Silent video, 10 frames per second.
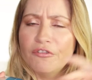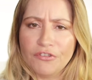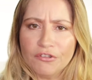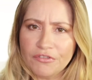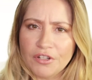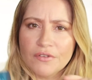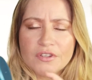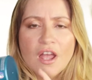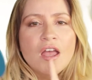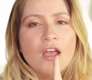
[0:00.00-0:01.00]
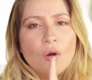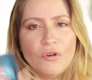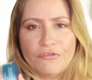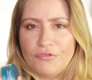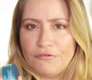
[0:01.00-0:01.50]
a few videos
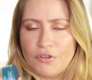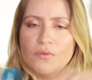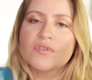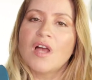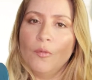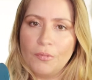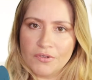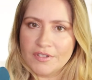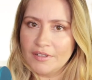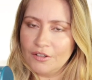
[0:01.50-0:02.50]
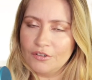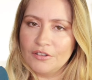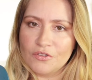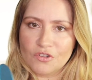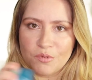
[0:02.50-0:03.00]
with reviews. I'll post the link on
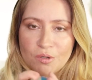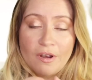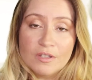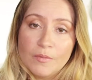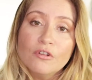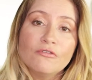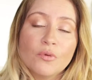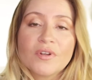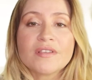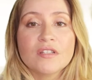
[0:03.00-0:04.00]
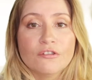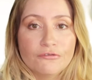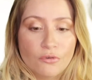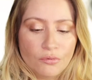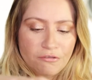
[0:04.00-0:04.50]
the description box below if you want to see the
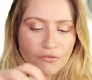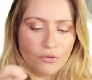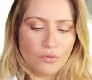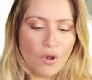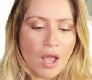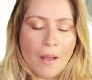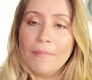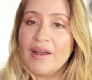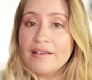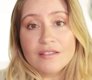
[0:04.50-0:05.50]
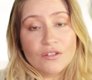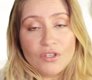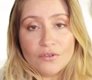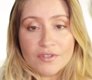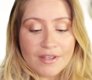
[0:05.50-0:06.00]
full review, but I still
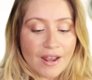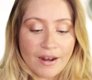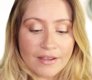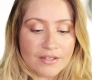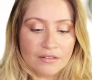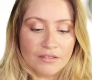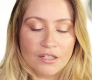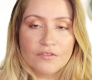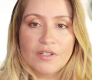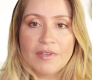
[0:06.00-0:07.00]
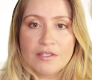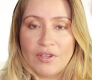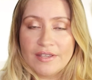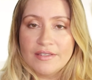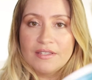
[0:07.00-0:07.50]
use it and I still love them. As you
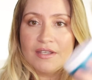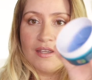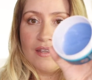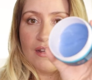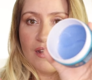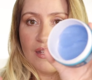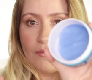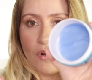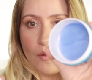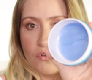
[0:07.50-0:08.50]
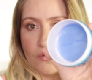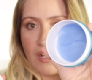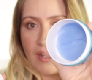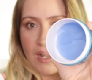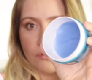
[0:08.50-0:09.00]
can see, I'm almost
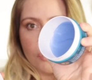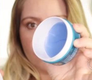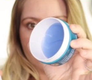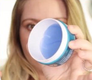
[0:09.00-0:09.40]
running out.